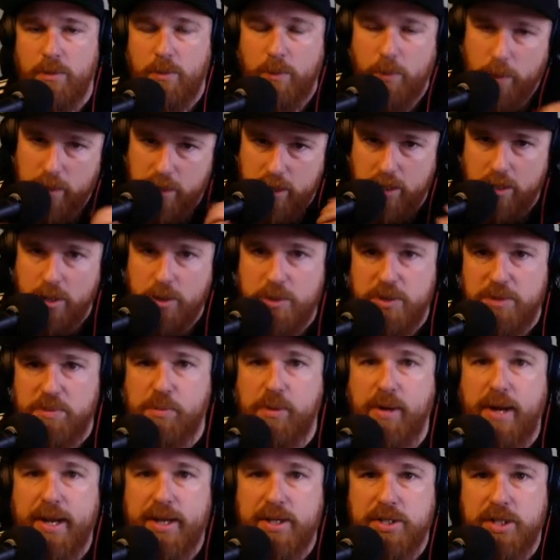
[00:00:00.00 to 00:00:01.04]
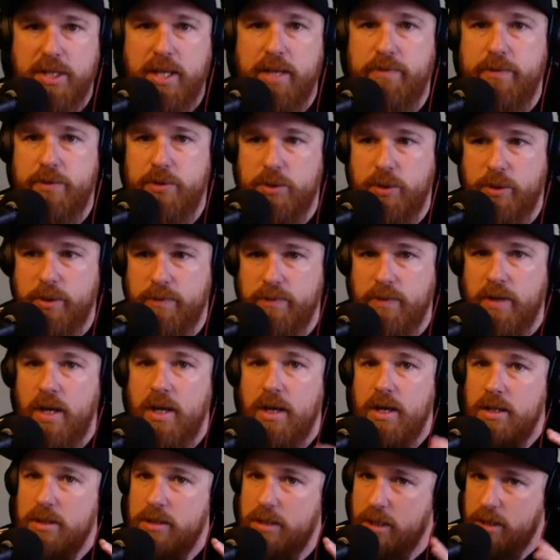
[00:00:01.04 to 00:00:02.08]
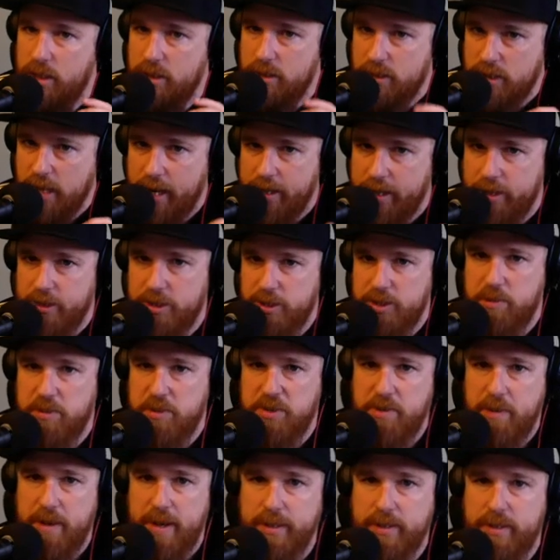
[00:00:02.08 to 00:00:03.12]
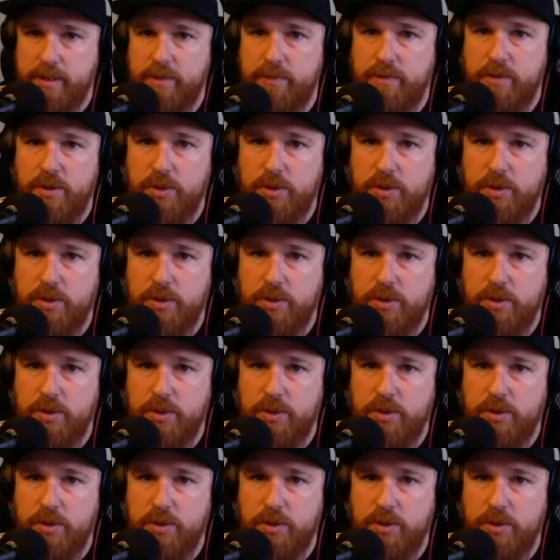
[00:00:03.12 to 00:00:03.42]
when the news breaks, give you sort of the designer's perspective,